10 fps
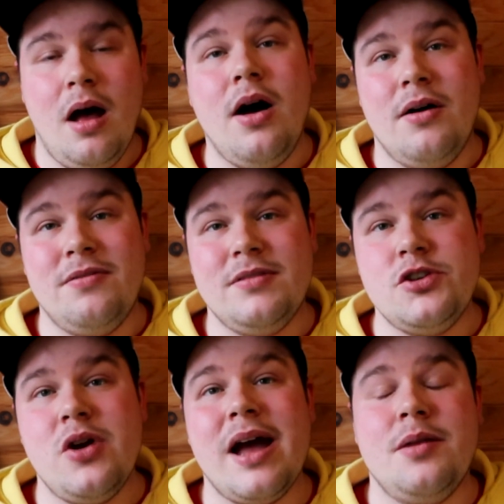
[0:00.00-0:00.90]
of the
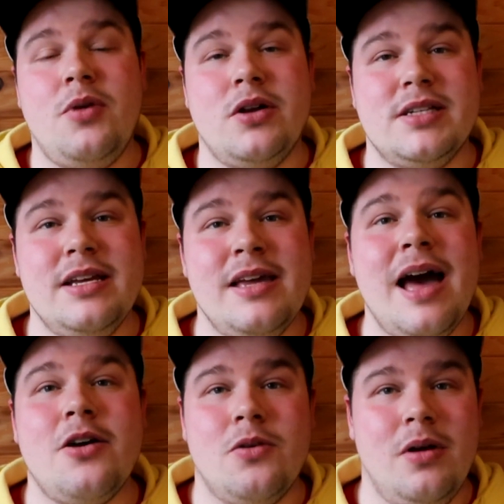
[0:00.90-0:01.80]
Dragon Ball Z
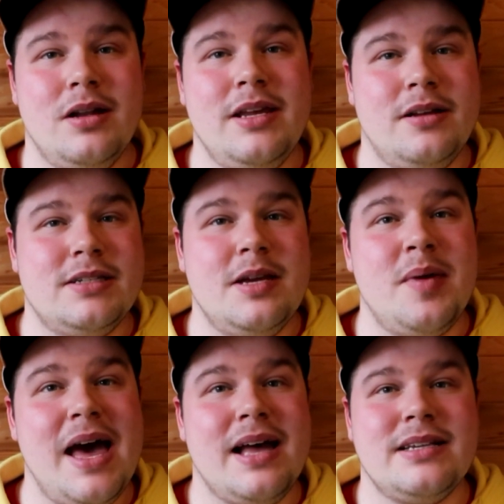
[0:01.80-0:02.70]
Kakarot DLC
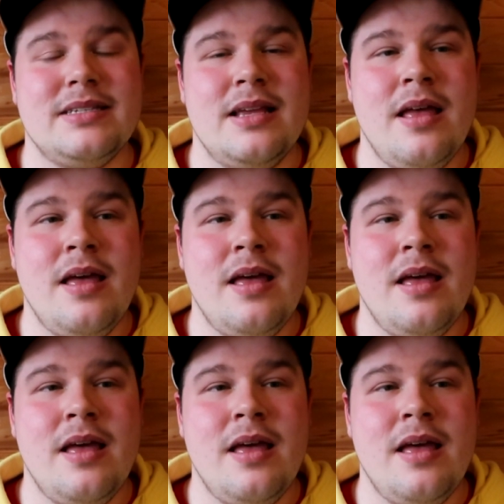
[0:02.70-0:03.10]
packs.